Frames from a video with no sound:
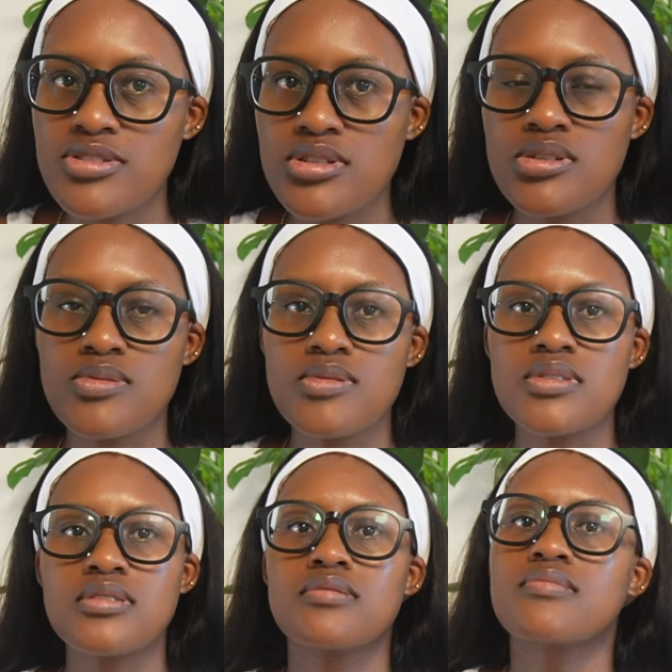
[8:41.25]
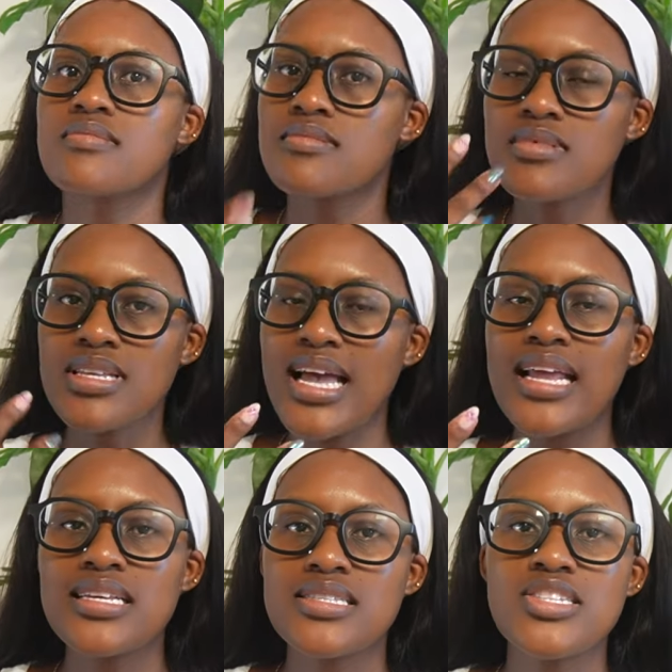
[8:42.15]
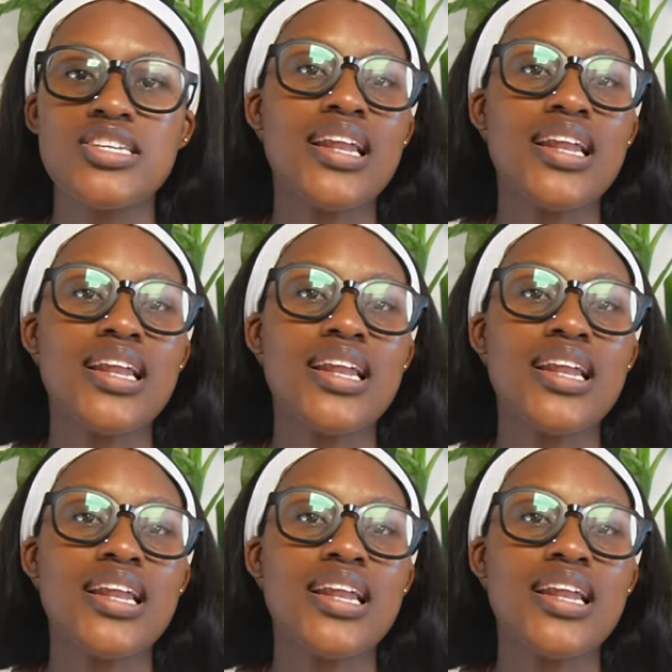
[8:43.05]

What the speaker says: to use anesthesia.